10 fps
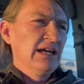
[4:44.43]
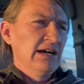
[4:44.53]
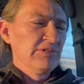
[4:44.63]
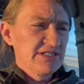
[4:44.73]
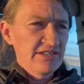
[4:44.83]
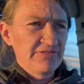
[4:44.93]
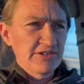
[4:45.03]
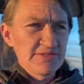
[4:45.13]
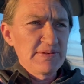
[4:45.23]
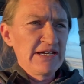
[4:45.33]
I went to the
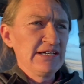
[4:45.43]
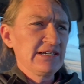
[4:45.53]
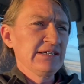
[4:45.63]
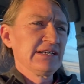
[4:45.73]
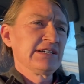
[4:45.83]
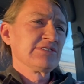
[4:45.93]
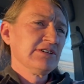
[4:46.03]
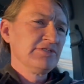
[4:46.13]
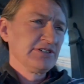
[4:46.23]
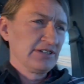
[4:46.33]
first bank, and then I
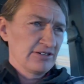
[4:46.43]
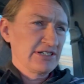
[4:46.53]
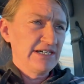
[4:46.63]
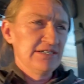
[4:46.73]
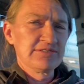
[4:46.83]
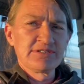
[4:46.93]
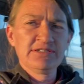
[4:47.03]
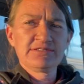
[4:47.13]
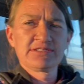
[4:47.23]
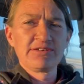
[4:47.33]
drove to another town
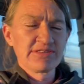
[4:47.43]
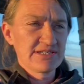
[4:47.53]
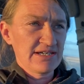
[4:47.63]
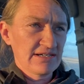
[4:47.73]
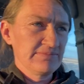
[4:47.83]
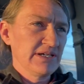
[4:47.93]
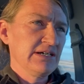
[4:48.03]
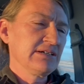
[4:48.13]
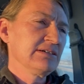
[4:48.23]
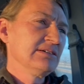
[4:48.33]
to go to the second bank.